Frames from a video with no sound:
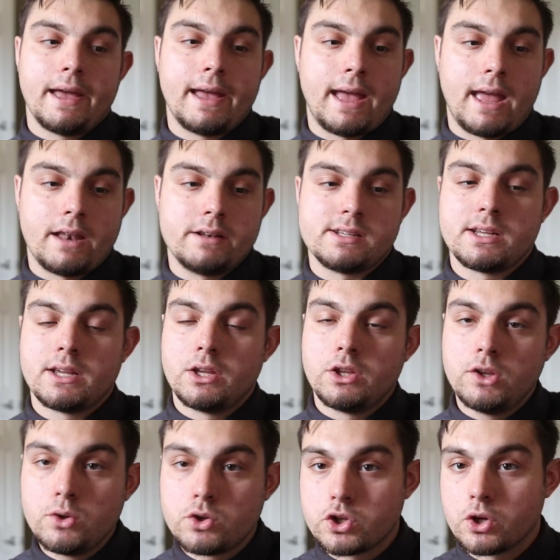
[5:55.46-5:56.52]
And
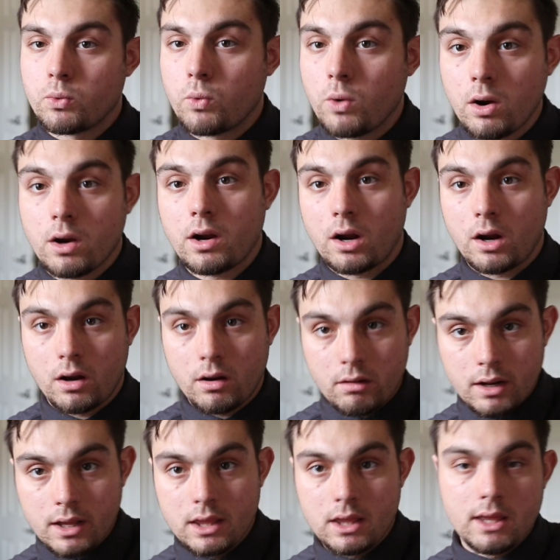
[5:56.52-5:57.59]
you should work
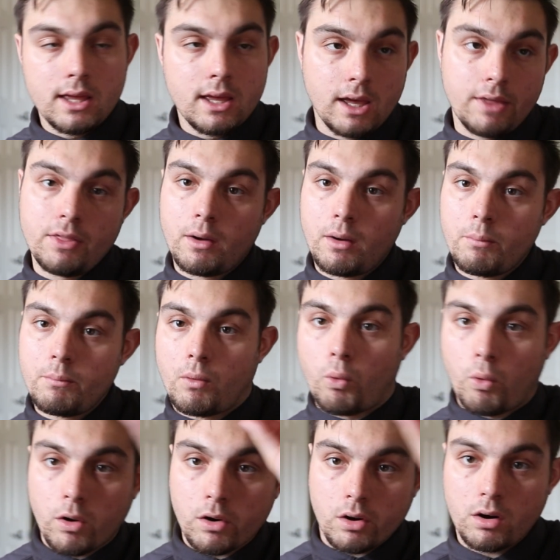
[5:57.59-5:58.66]
in the
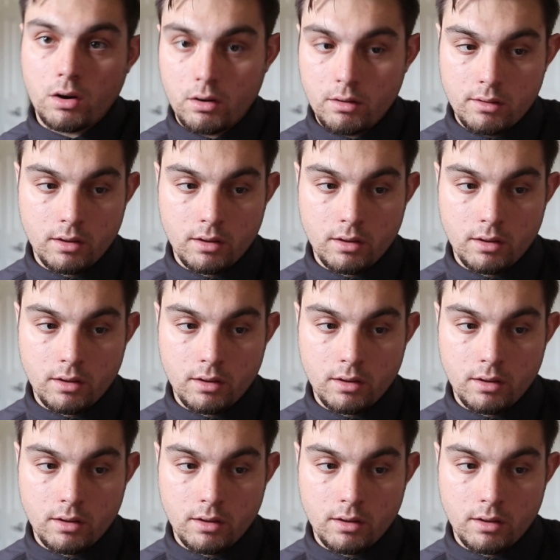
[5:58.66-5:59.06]
order